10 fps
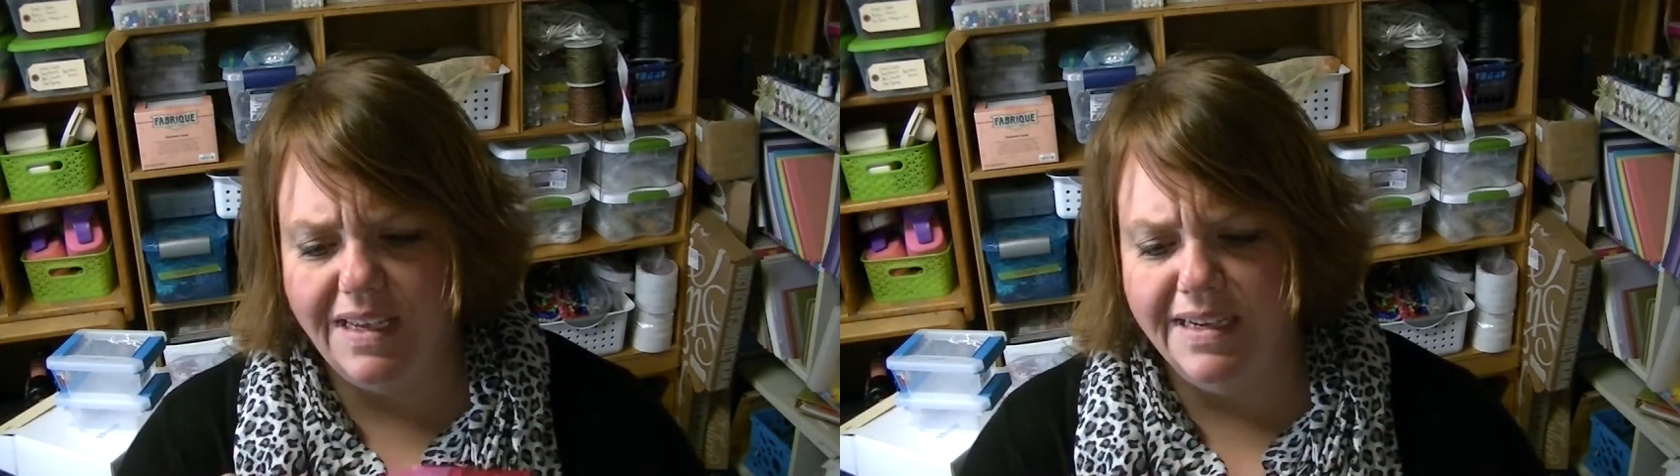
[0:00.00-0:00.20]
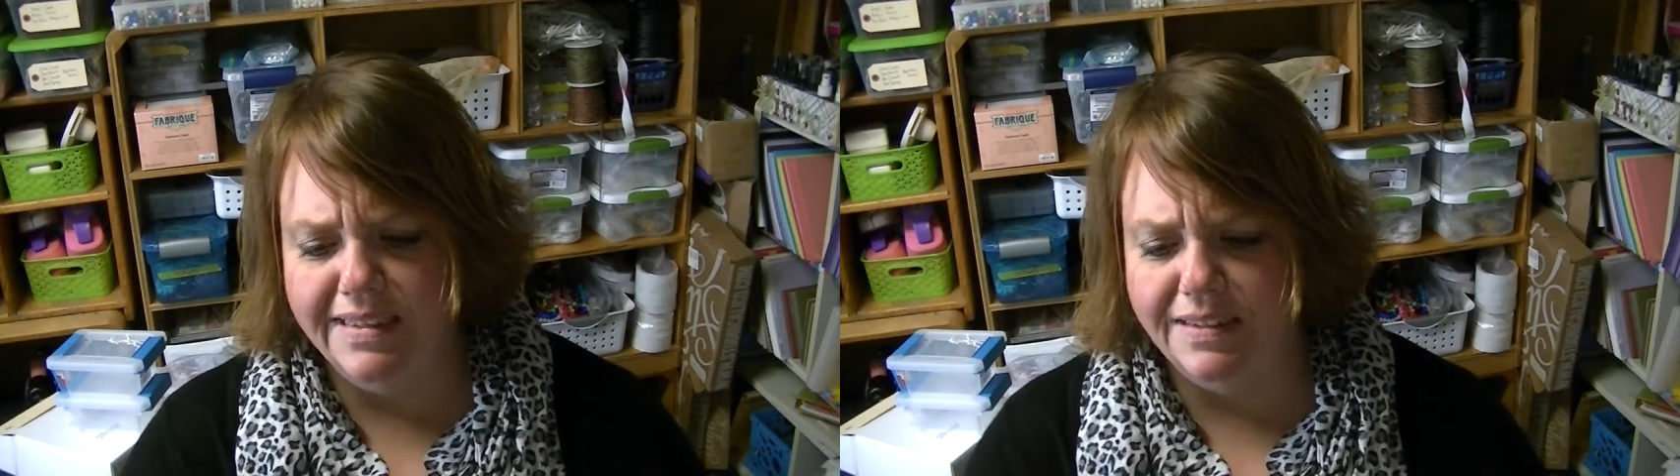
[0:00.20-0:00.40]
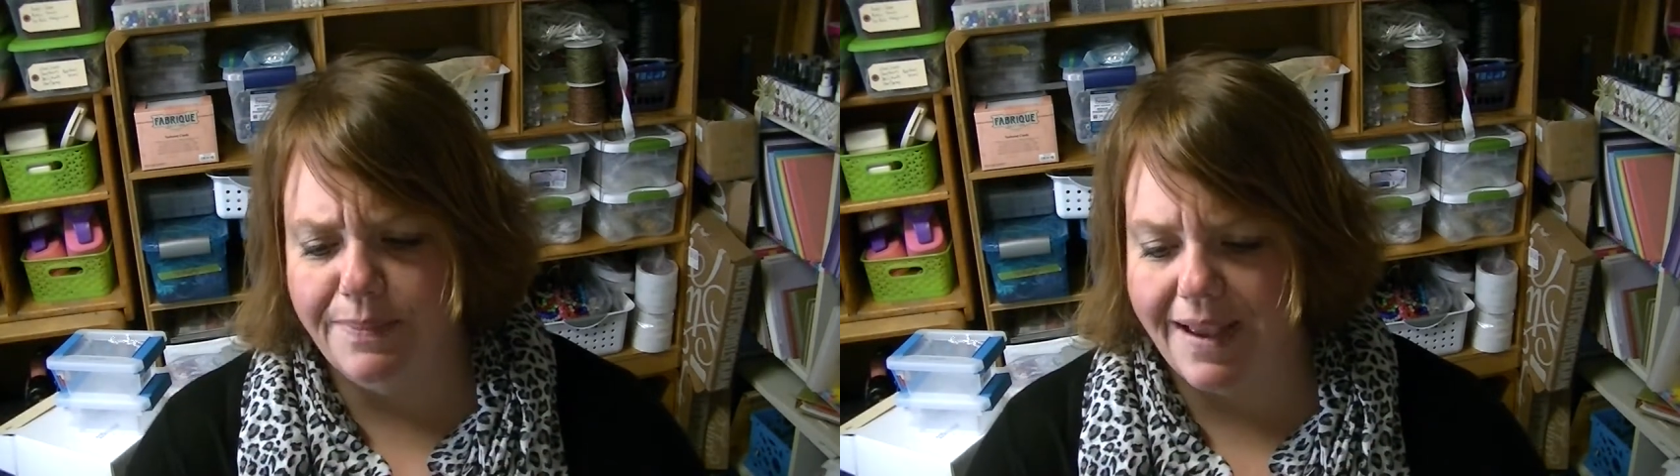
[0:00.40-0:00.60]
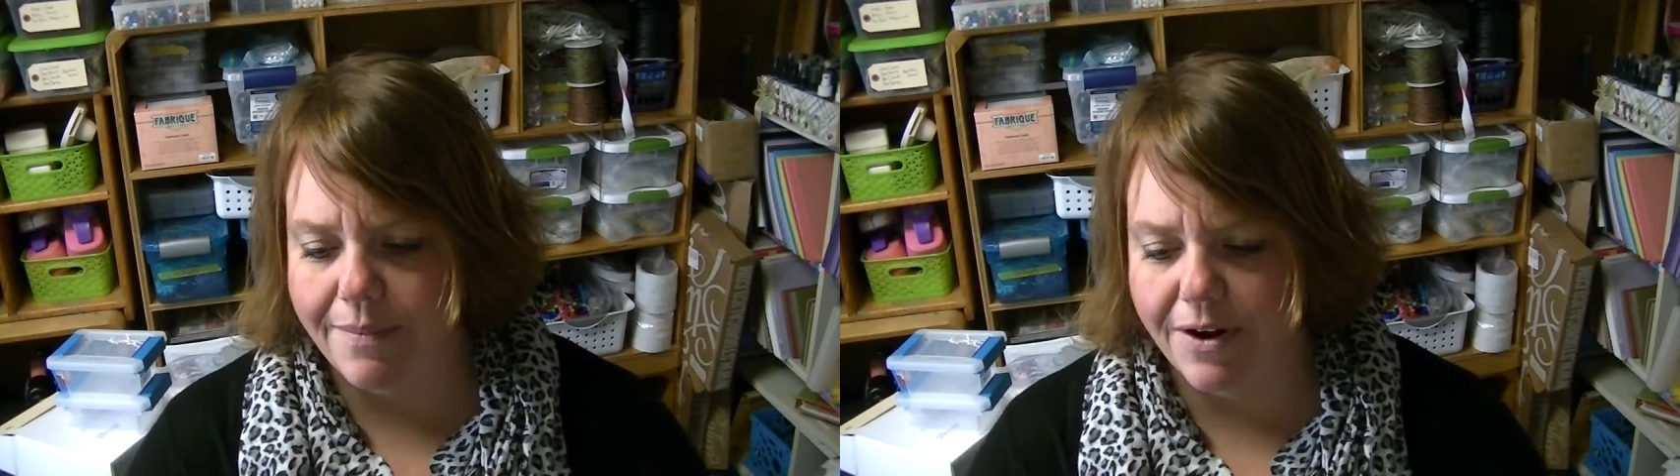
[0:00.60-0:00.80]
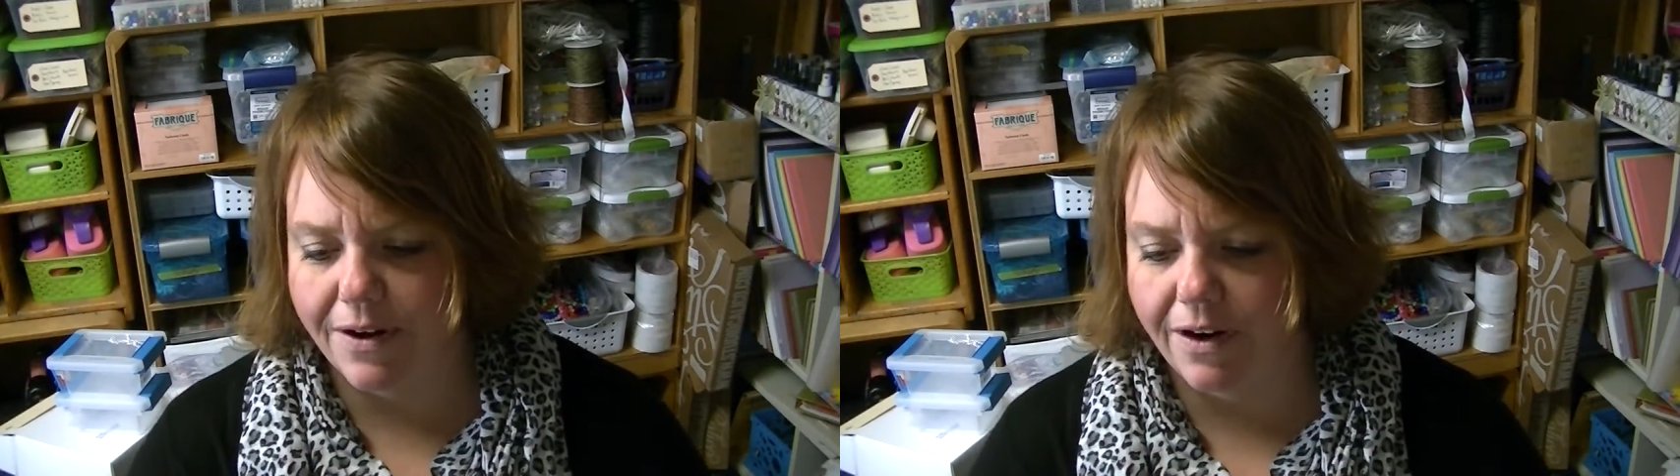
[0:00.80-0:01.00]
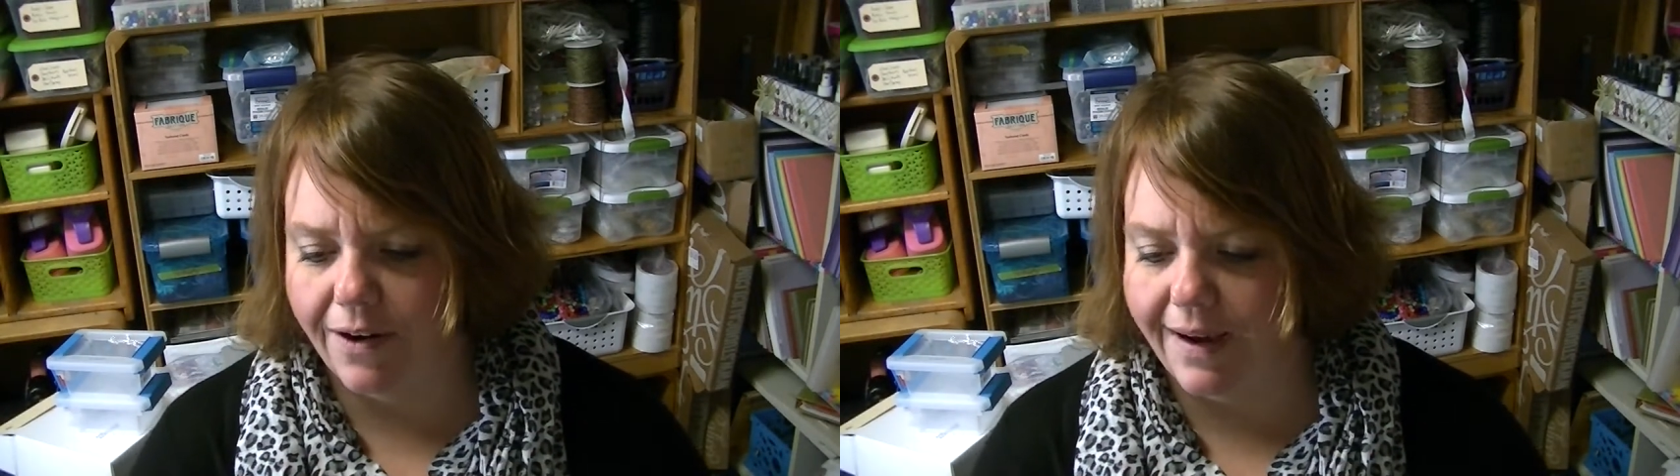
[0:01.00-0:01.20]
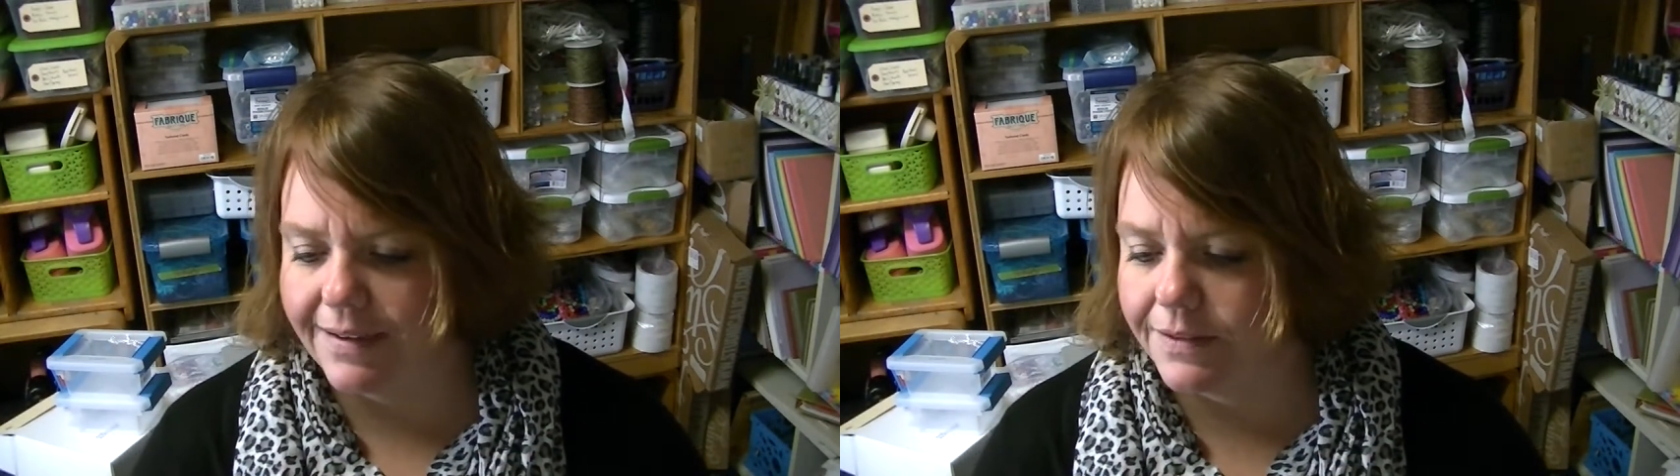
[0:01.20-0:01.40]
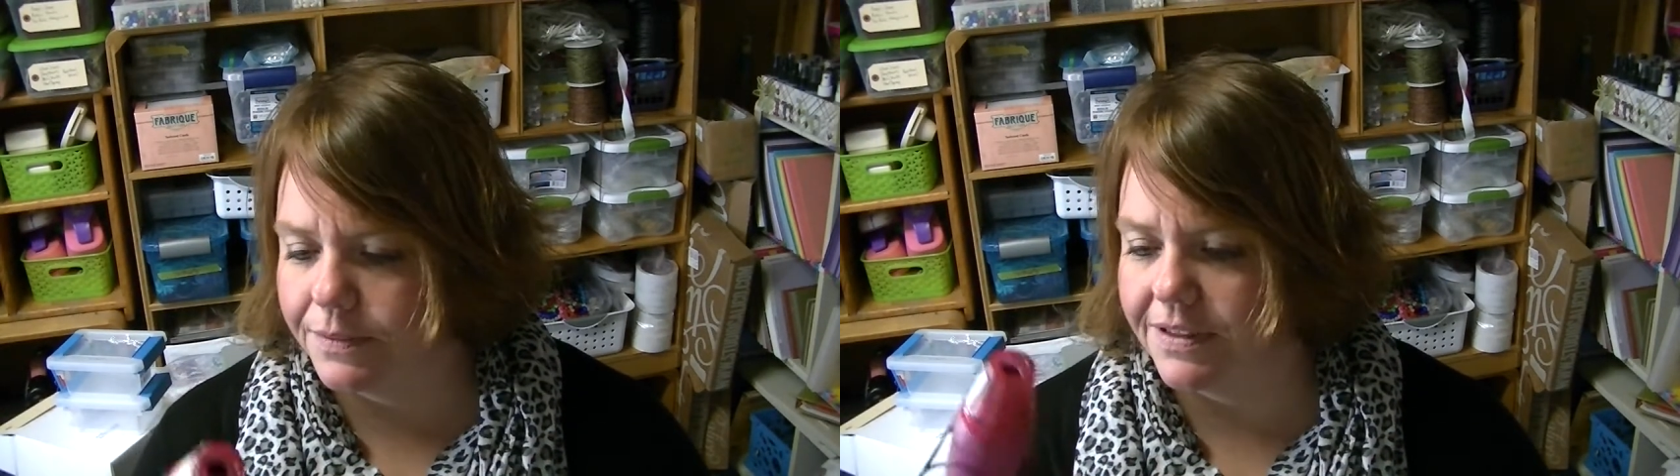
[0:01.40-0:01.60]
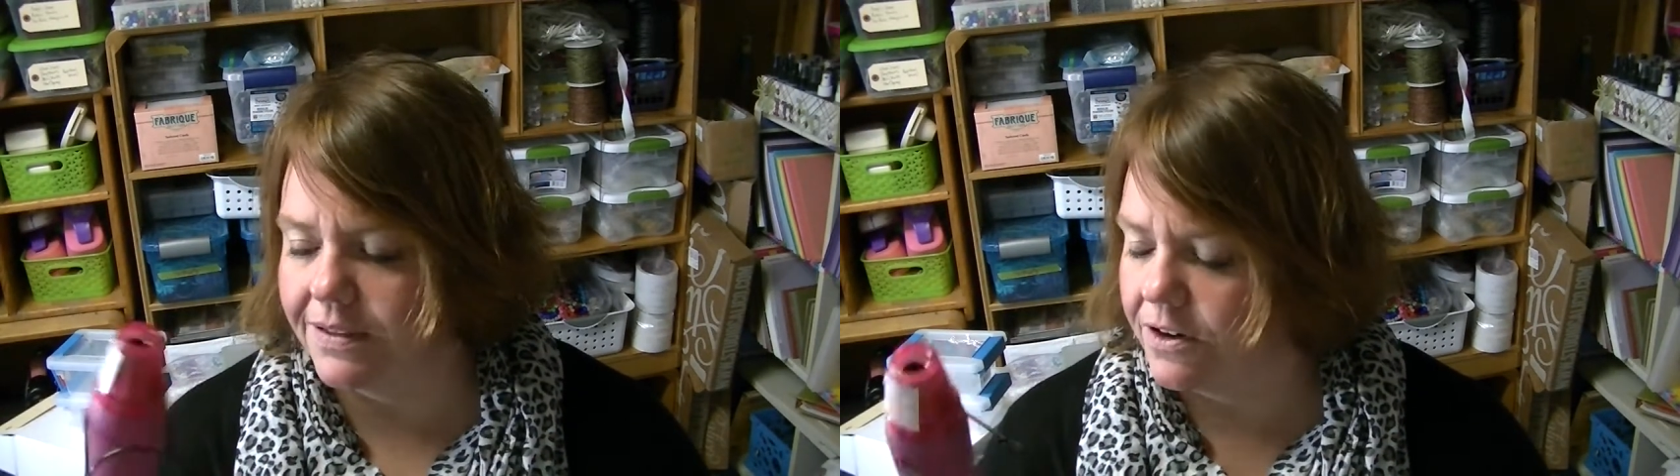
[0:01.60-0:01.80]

It's by American Crafts.